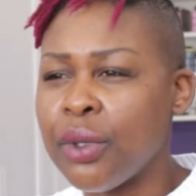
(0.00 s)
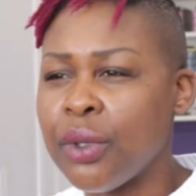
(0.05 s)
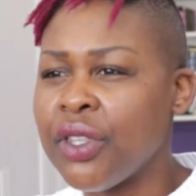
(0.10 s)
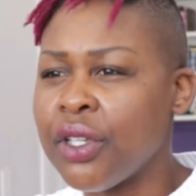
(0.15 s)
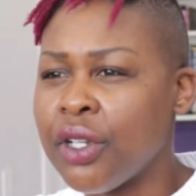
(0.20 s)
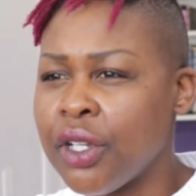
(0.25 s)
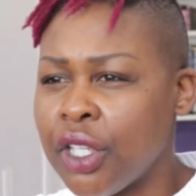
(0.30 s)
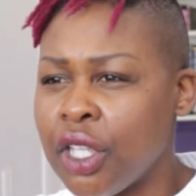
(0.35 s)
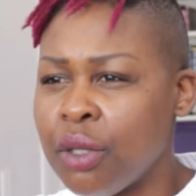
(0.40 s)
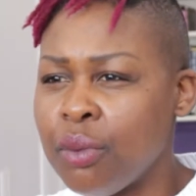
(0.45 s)

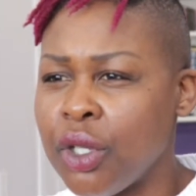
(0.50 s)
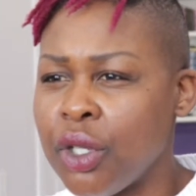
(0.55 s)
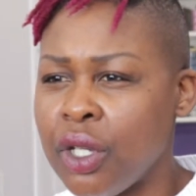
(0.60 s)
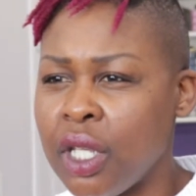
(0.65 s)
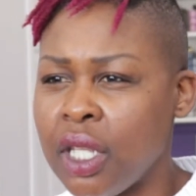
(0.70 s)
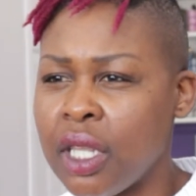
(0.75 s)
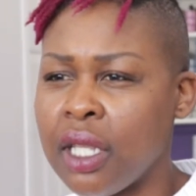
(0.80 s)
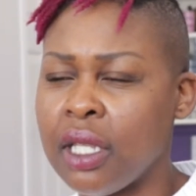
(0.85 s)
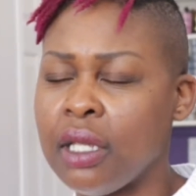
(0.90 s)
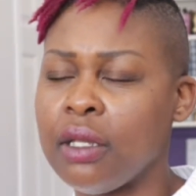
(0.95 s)
within a
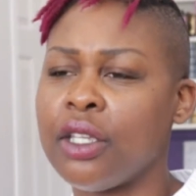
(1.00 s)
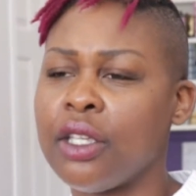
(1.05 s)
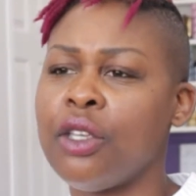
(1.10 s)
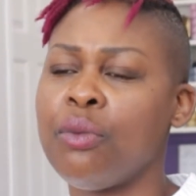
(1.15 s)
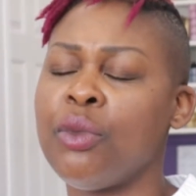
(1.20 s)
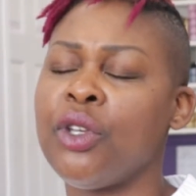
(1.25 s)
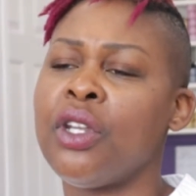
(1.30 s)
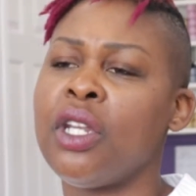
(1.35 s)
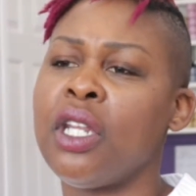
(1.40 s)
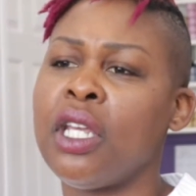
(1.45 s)

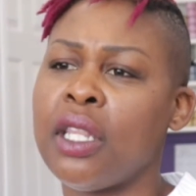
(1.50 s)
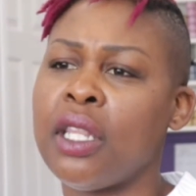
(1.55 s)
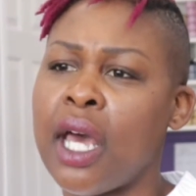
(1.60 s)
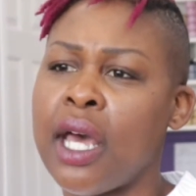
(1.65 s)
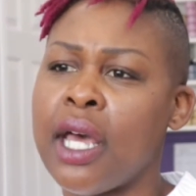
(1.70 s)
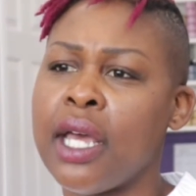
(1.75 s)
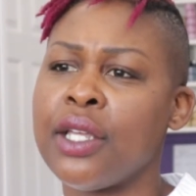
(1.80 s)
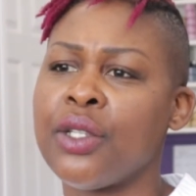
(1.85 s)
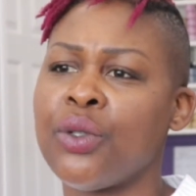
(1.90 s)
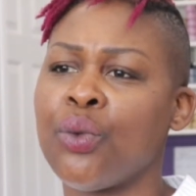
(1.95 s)
community
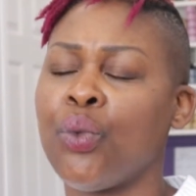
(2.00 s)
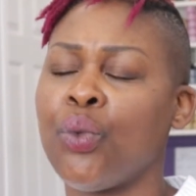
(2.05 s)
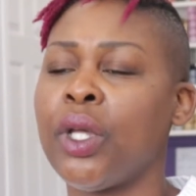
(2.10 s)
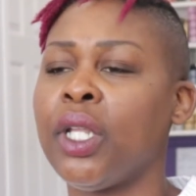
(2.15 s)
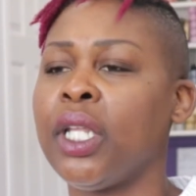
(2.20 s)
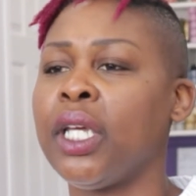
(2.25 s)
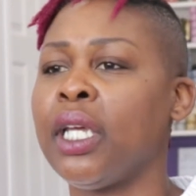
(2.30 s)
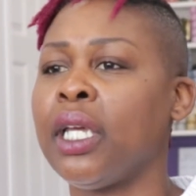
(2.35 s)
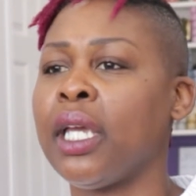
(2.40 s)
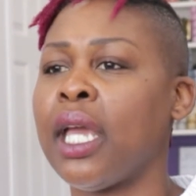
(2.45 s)
that is
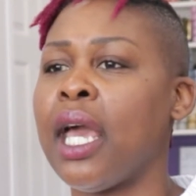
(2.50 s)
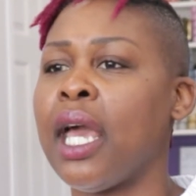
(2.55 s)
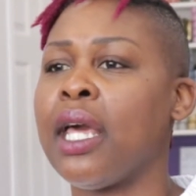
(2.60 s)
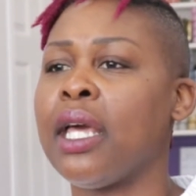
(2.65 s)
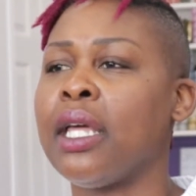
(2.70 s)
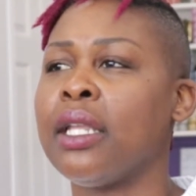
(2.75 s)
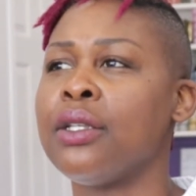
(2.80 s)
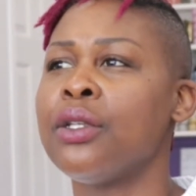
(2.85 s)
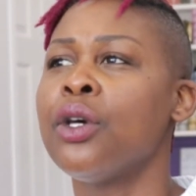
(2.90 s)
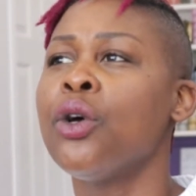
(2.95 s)
willing
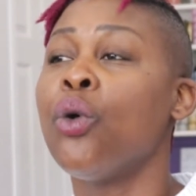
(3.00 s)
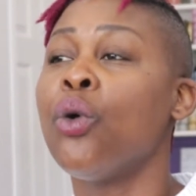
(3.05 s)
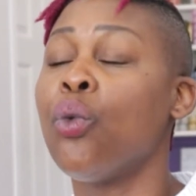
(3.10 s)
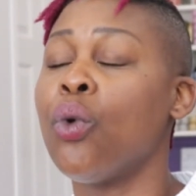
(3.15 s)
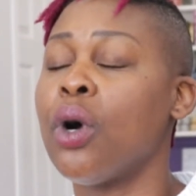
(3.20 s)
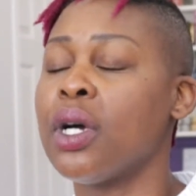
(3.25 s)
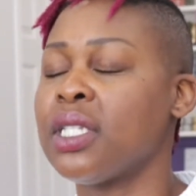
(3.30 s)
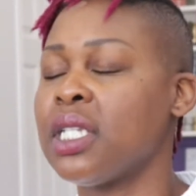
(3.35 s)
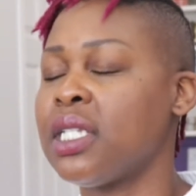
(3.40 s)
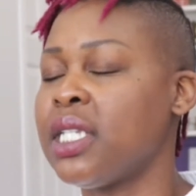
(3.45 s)
and
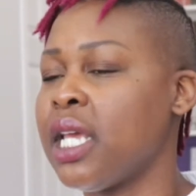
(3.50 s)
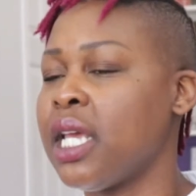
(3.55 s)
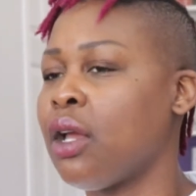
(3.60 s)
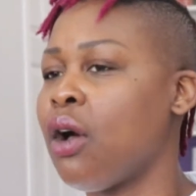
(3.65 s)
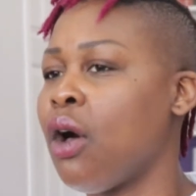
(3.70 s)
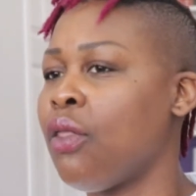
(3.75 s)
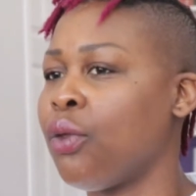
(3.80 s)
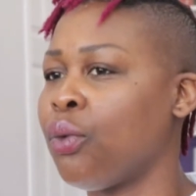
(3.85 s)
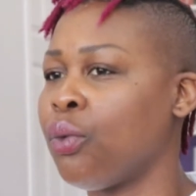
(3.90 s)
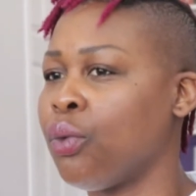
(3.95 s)
wants to take
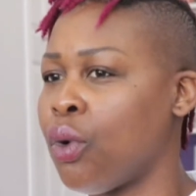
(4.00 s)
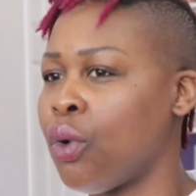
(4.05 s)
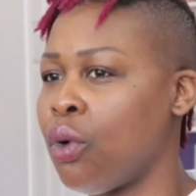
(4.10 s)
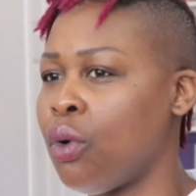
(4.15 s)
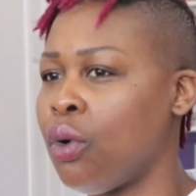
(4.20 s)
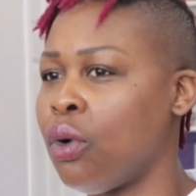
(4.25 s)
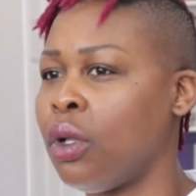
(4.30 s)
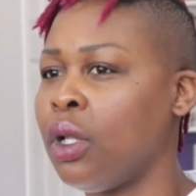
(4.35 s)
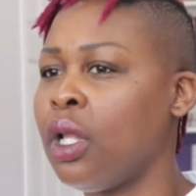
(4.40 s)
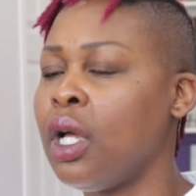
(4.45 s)
on the
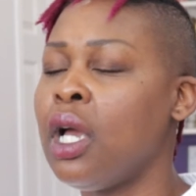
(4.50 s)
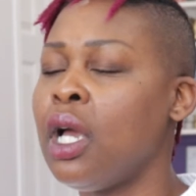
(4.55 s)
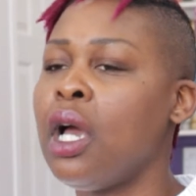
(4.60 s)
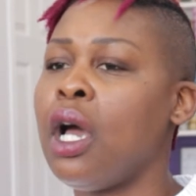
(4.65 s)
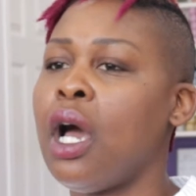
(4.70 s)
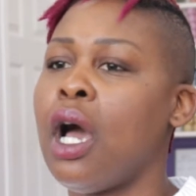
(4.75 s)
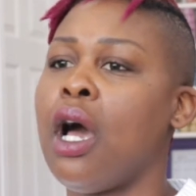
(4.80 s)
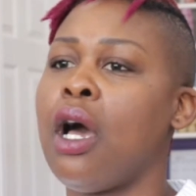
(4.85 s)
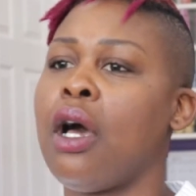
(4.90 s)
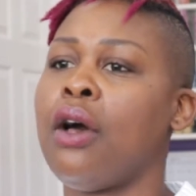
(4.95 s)
role
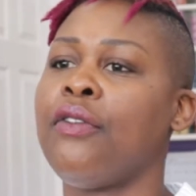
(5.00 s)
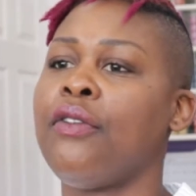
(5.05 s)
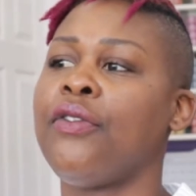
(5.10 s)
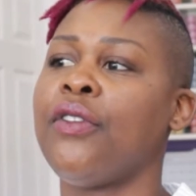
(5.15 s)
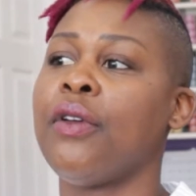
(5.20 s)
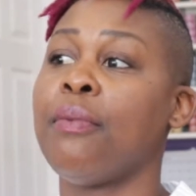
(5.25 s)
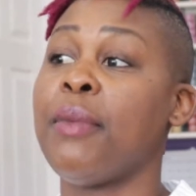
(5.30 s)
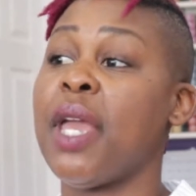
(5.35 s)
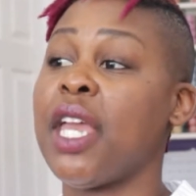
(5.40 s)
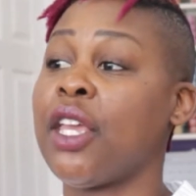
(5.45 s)

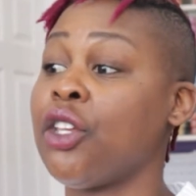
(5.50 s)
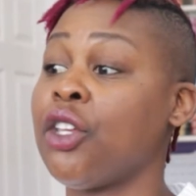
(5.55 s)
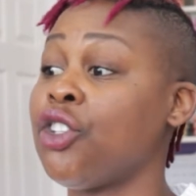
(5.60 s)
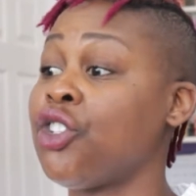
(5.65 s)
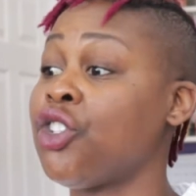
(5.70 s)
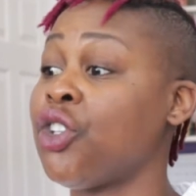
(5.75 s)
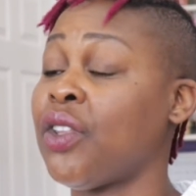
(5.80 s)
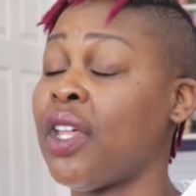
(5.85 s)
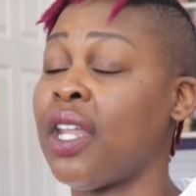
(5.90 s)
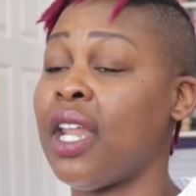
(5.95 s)
of making
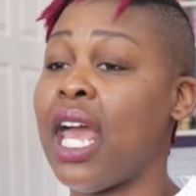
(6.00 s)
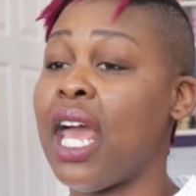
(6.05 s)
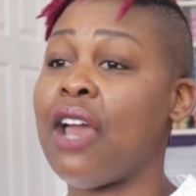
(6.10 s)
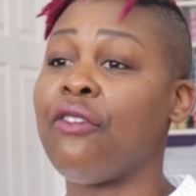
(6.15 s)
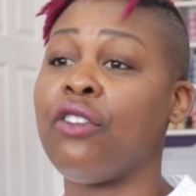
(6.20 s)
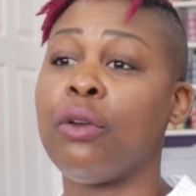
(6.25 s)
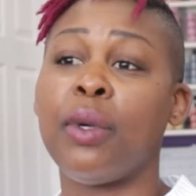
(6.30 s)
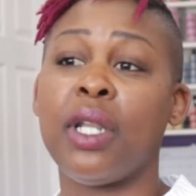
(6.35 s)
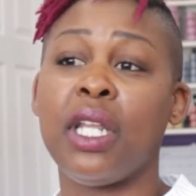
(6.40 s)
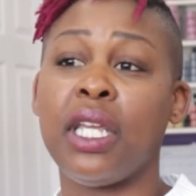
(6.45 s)
sure that
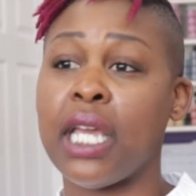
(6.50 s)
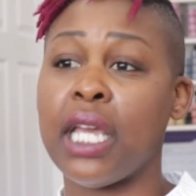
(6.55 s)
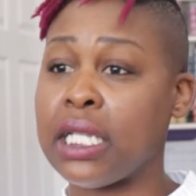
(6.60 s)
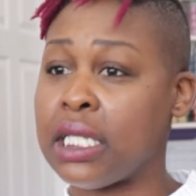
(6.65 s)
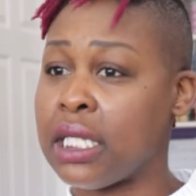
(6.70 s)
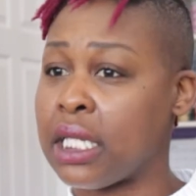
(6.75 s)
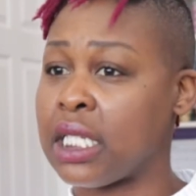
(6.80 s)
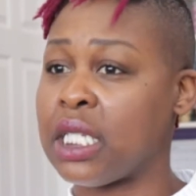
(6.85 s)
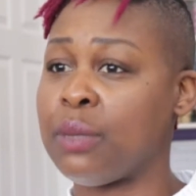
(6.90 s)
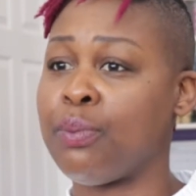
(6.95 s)
everybody
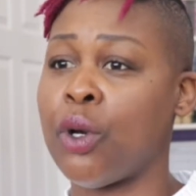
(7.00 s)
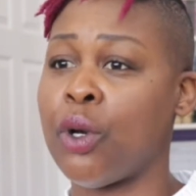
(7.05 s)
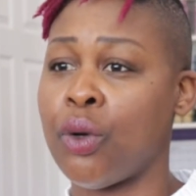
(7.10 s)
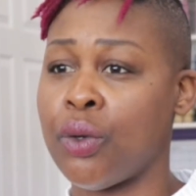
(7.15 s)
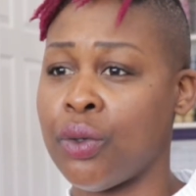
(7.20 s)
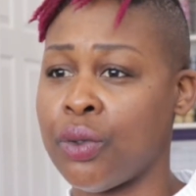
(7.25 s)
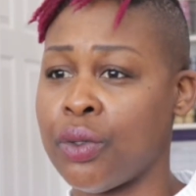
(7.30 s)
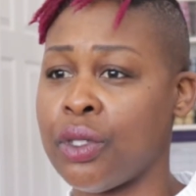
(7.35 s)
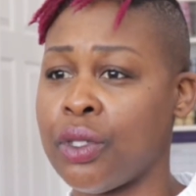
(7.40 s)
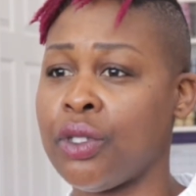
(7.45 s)
gets
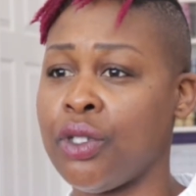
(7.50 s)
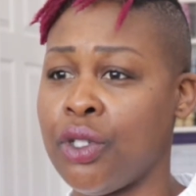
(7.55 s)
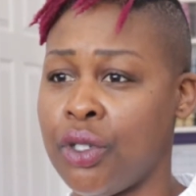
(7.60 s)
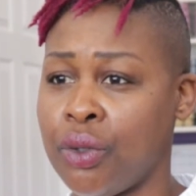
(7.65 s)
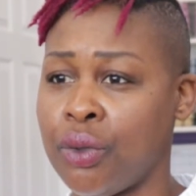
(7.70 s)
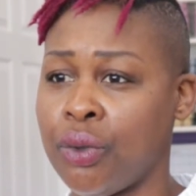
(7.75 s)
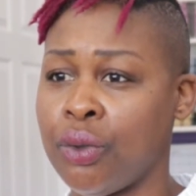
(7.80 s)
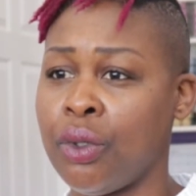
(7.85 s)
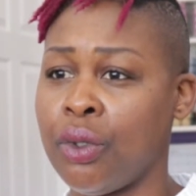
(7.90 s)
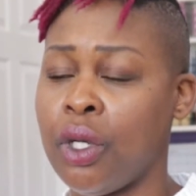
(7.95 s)
exposed
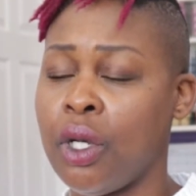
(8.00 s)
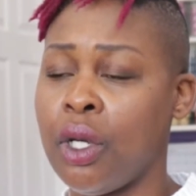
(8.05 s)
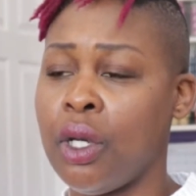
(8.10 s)
to